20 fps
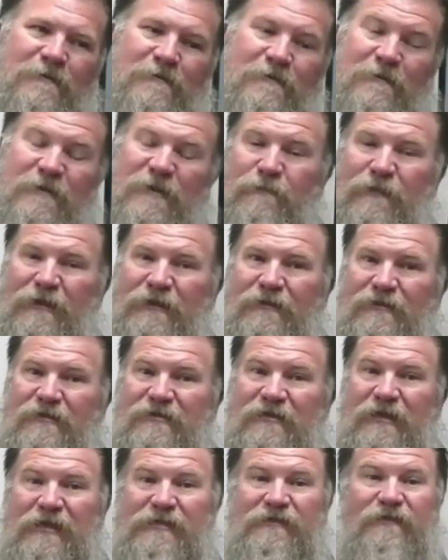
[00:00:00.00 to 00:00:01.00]
Think about the
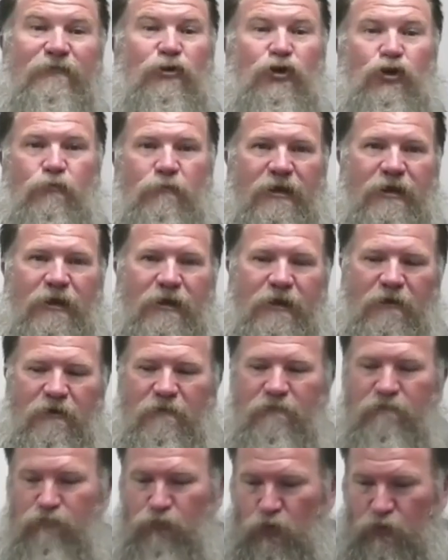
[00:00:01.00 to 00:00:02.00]
size of a human
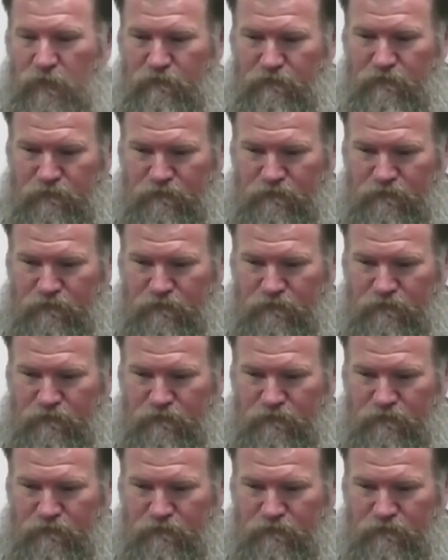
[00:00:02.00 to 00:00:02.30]
hair, or